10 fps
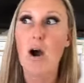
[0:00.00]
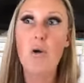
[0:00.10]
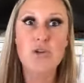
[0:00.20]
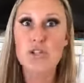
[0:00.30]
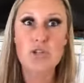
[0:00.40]

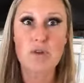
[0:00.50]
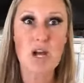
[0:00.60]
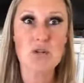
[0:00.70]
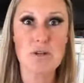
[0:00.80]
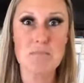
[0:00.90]
oh, he just
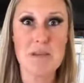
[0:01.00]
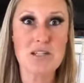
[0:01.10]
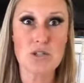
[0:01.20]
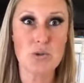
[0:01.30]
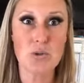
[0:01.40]
graduated
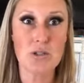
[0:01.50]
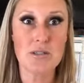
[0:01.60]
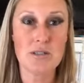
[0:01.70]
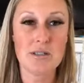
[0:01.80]
med school.